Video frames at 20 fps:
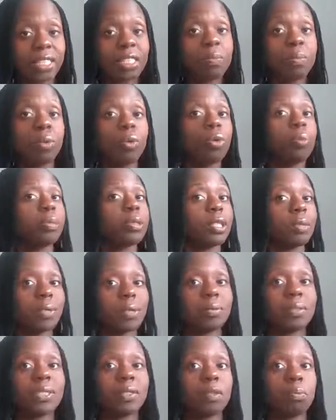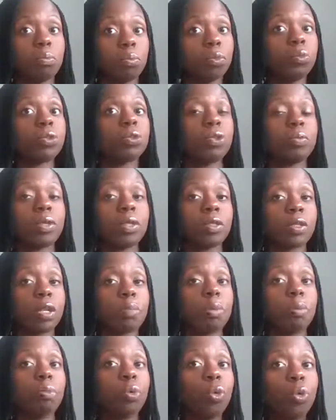important, but sometimes
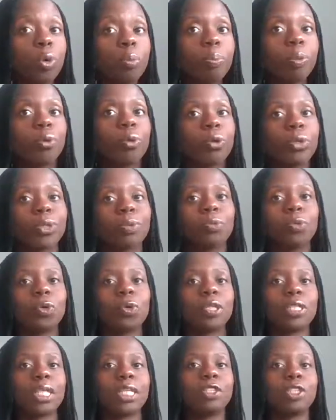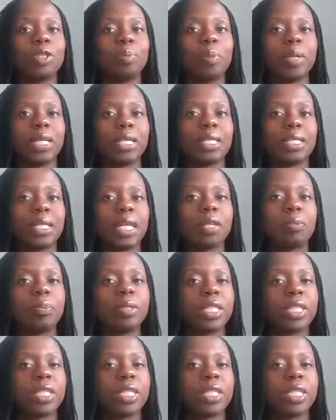can be more important than what is actually being said,